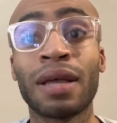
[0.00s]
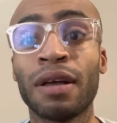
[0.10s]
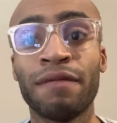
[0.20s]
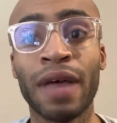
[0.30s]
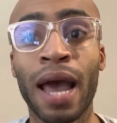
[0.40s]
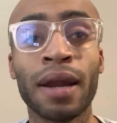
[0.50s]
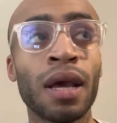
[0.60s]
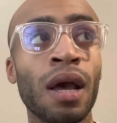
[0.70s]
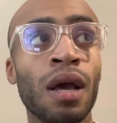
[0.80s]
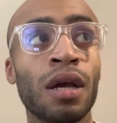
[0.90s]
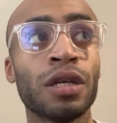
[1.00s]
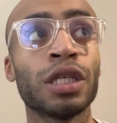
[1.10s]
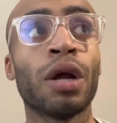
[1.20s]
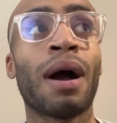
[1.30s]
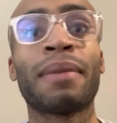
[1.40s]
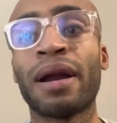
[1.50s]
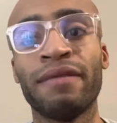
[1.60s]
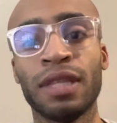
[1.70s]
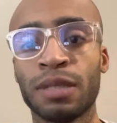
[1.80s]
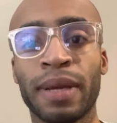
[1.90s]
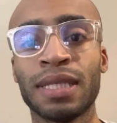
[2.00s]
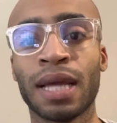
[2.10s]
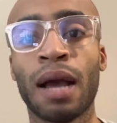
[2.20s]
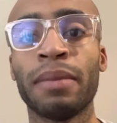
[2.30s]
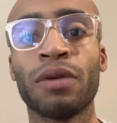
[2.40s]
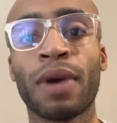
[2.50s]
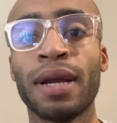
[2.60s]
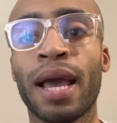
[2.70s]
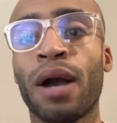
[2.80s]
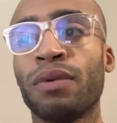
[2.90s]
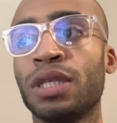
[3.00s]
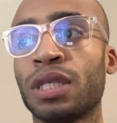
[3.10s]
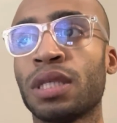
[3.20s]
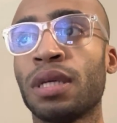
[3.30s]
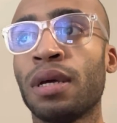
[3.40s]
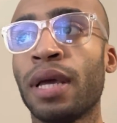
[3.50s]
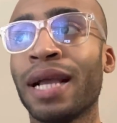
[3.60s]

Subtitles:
I love that, you know, I'm kind of in the space that I'm in right now, and just